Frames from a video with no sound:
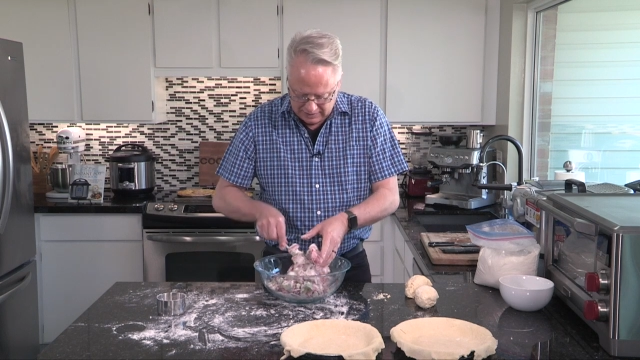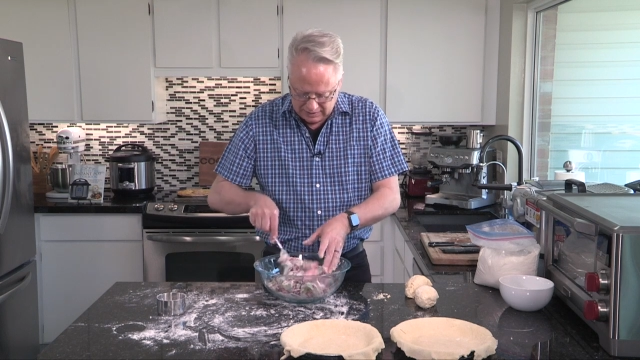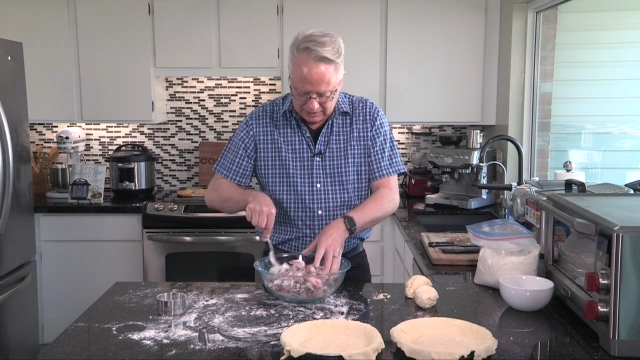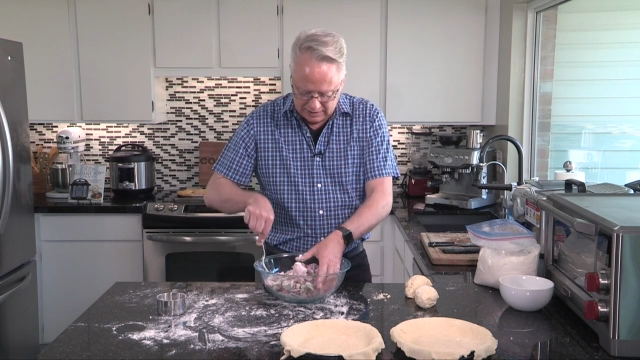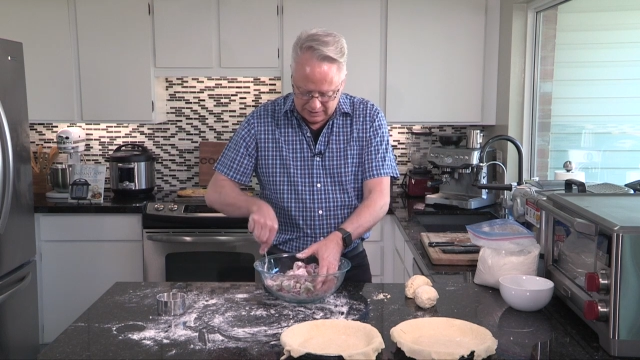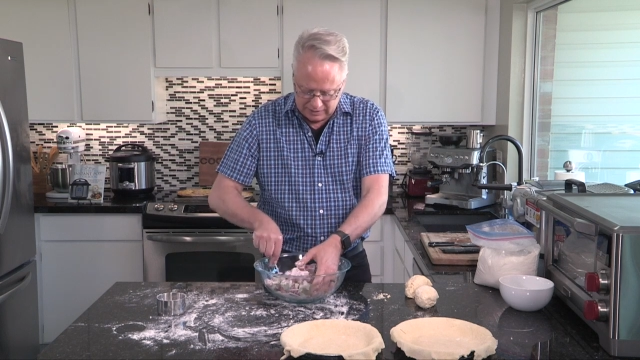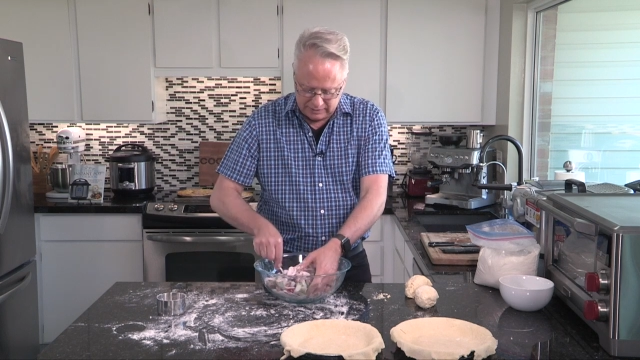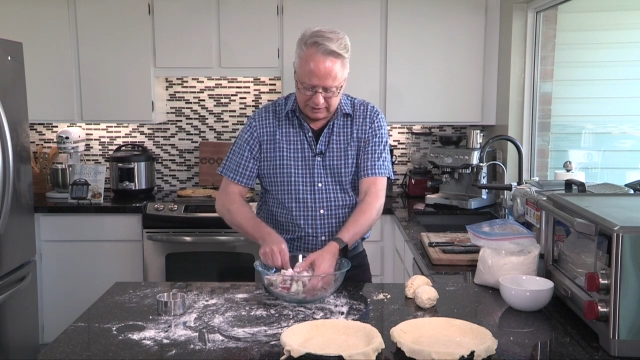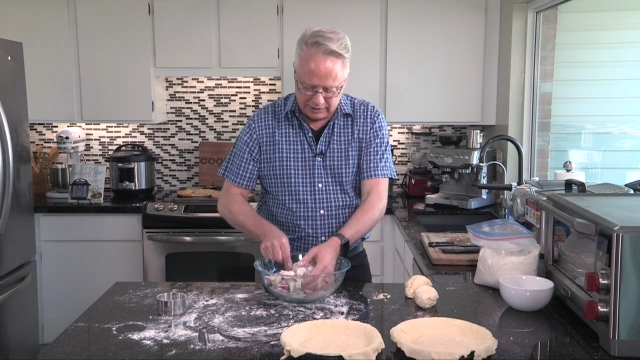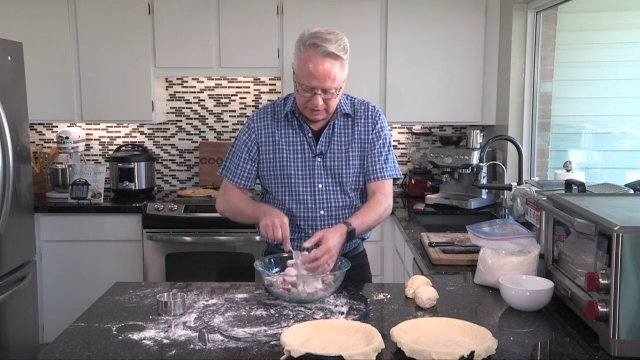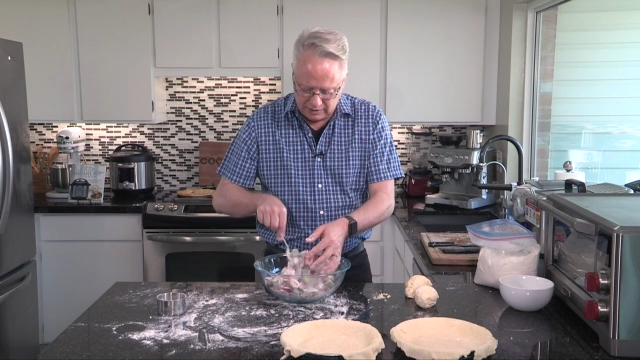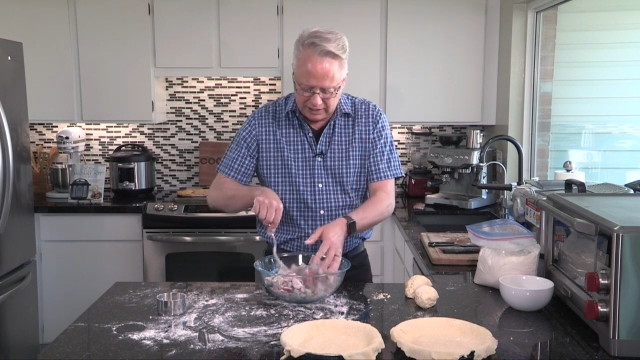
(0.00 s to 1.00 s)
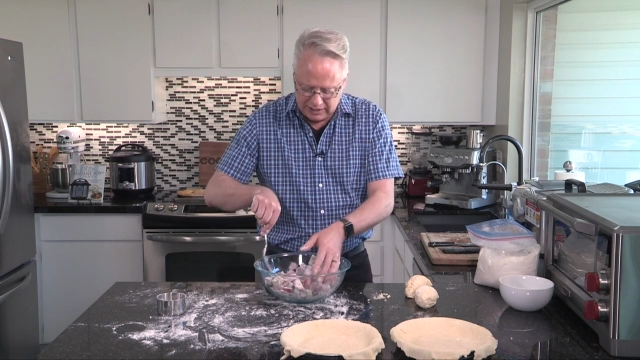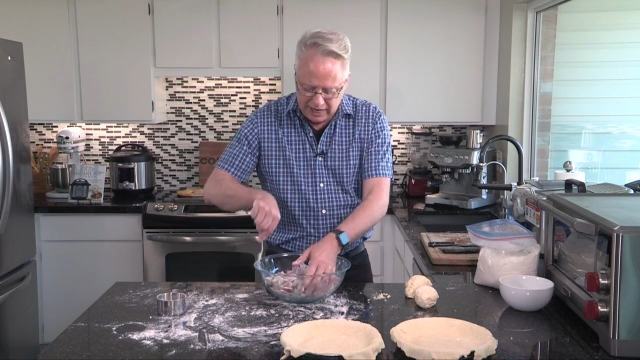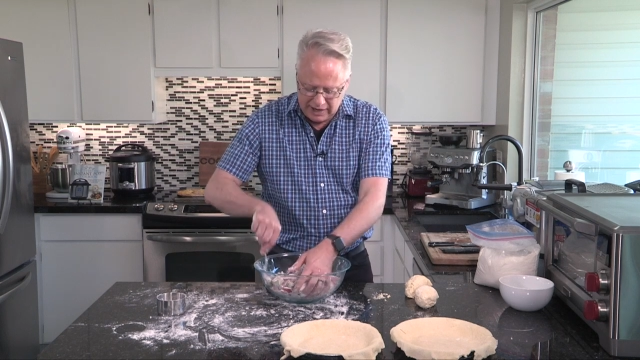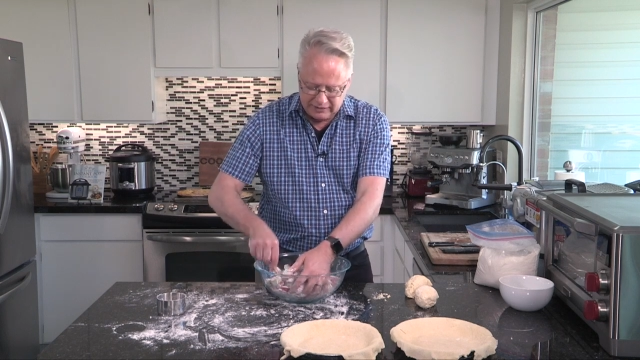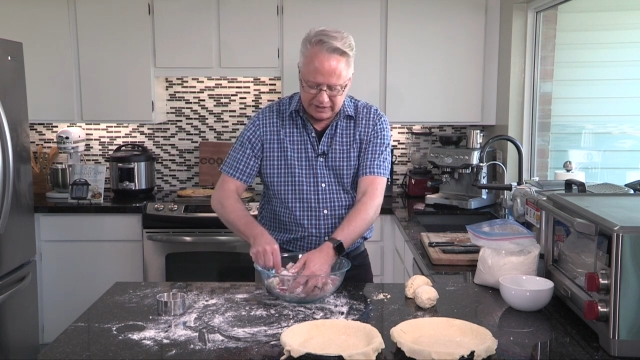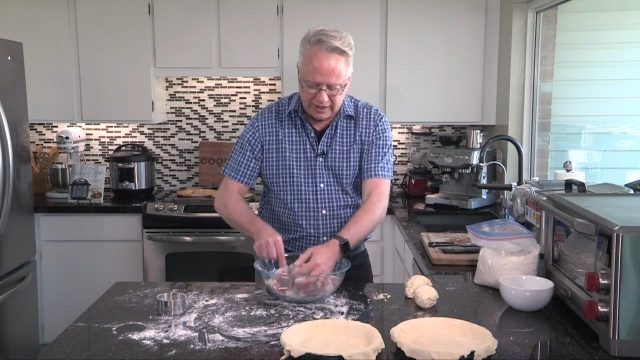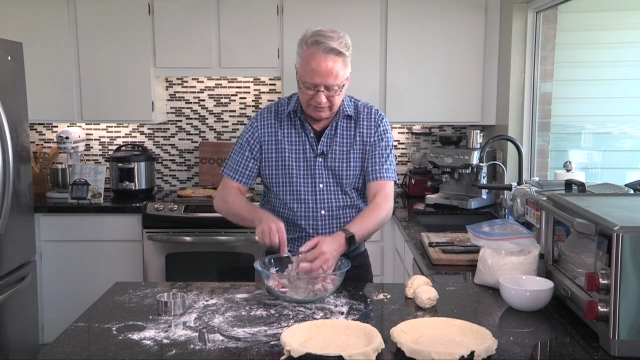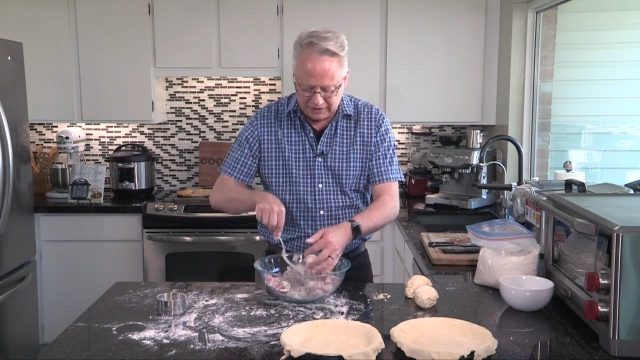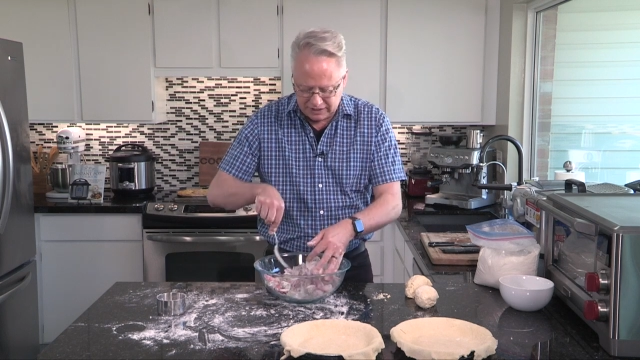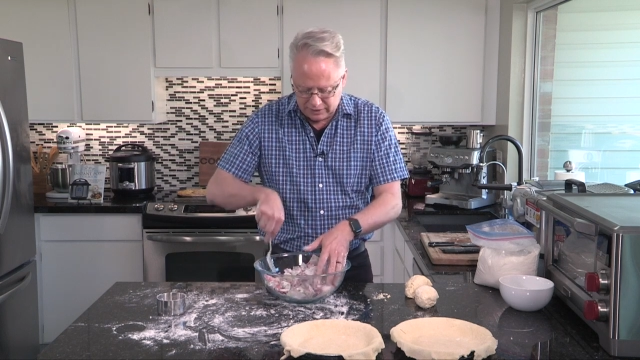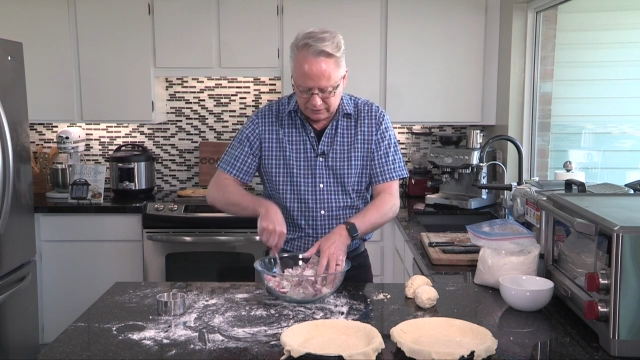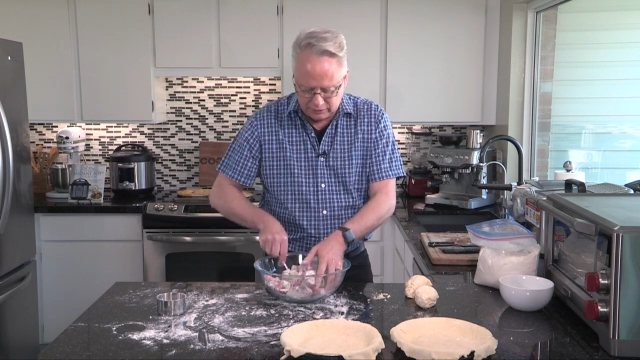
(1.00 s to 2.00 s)
There we go. And I have enough in
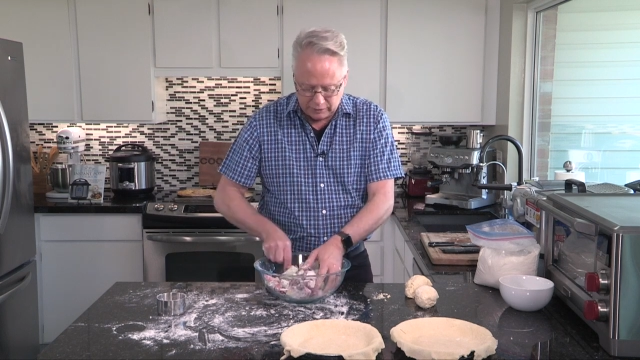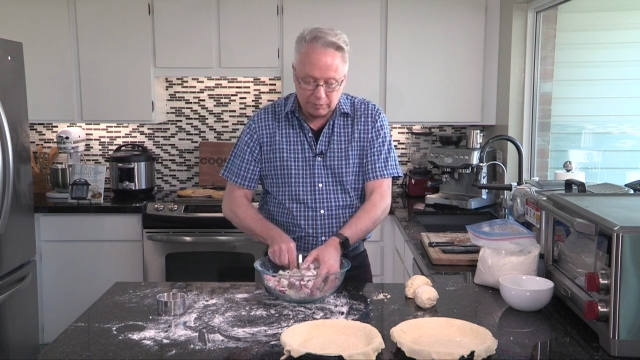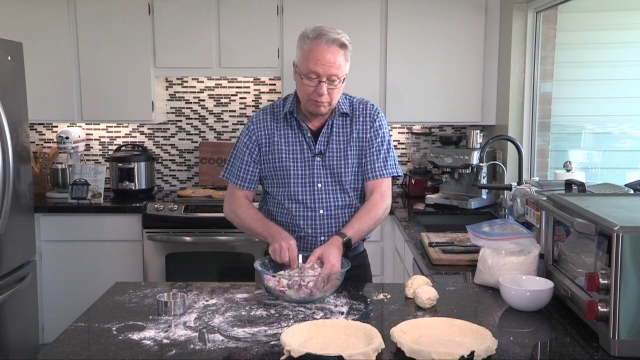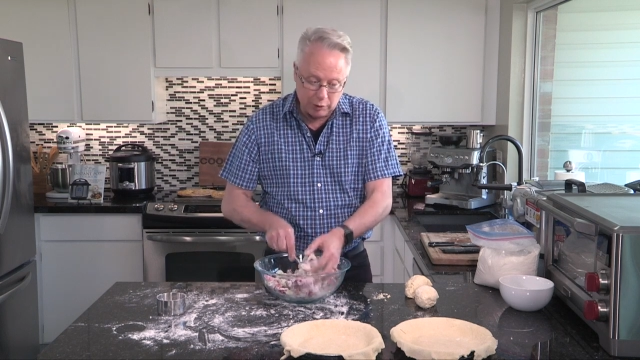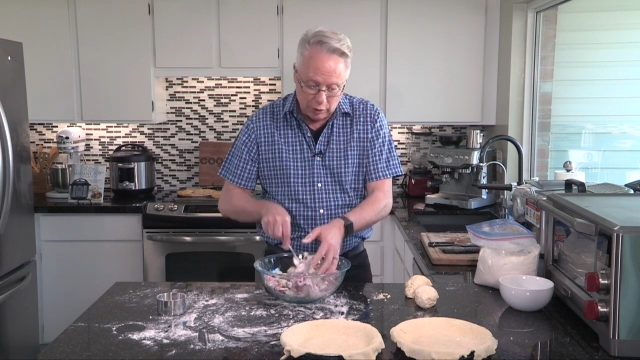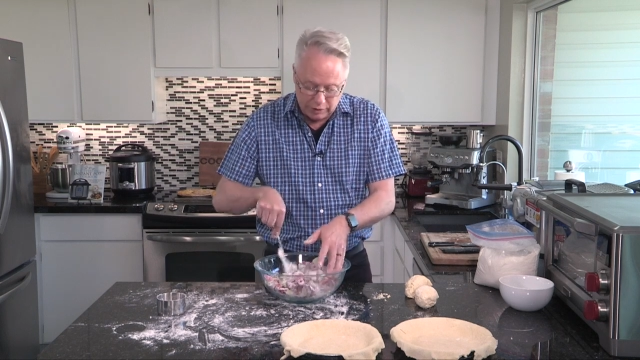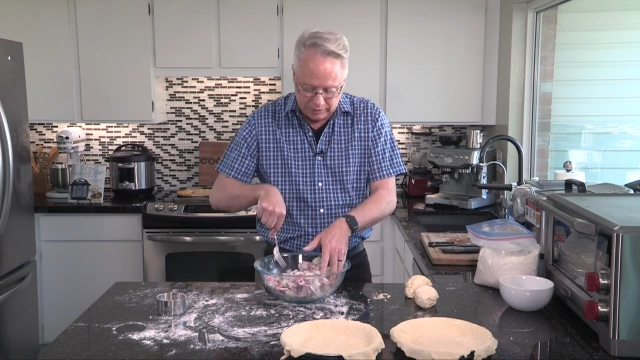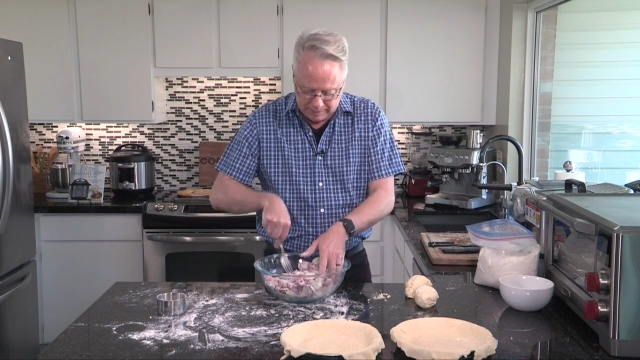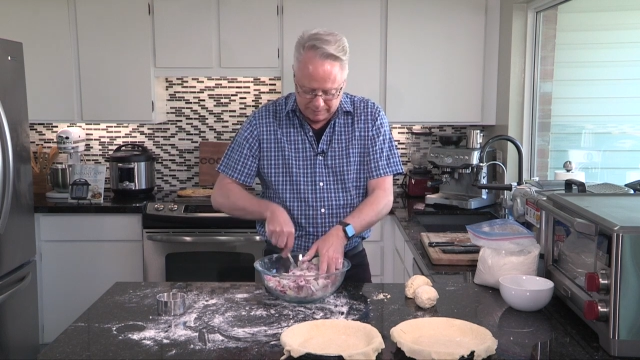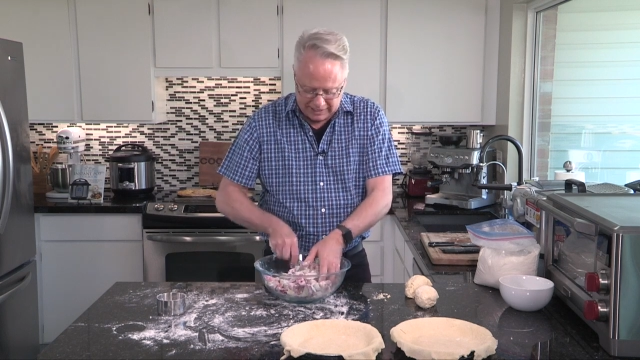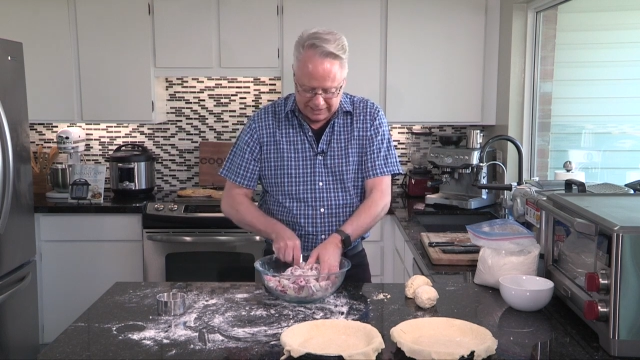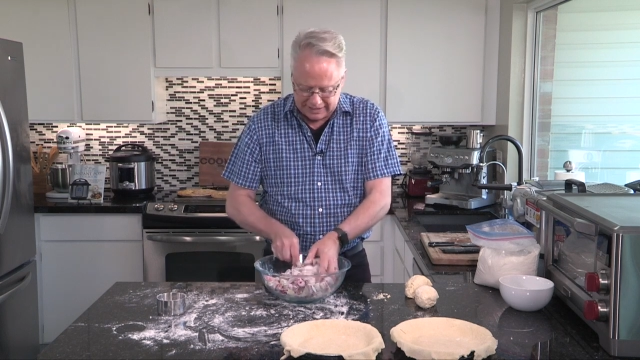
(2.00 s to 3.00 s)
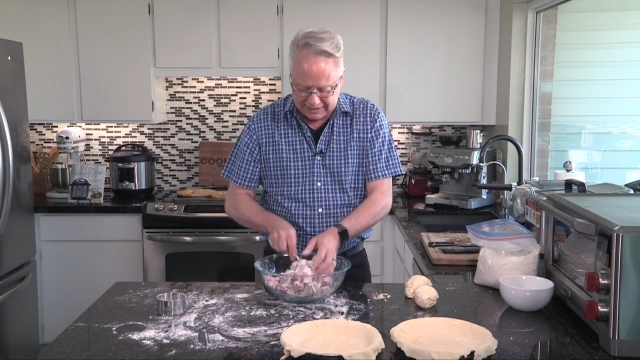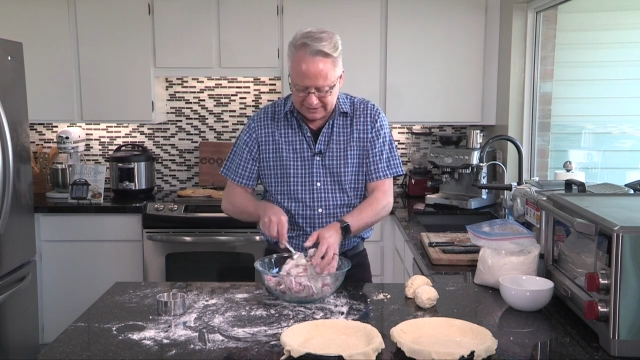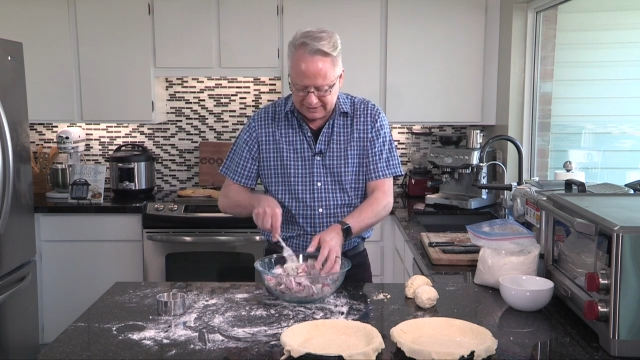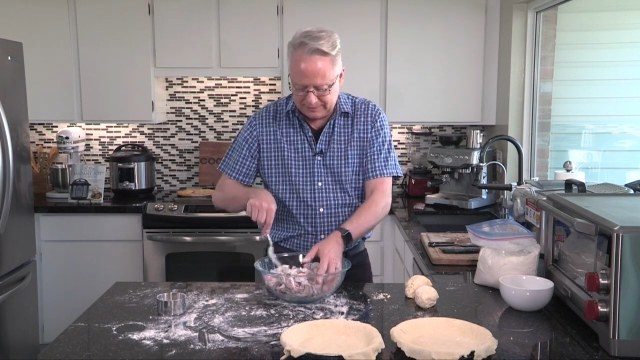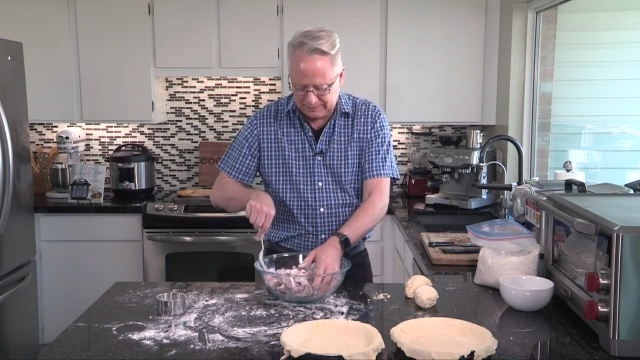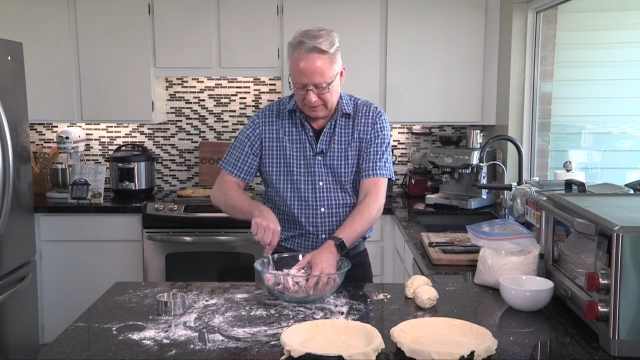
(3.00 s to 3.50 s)
here for both of the pies.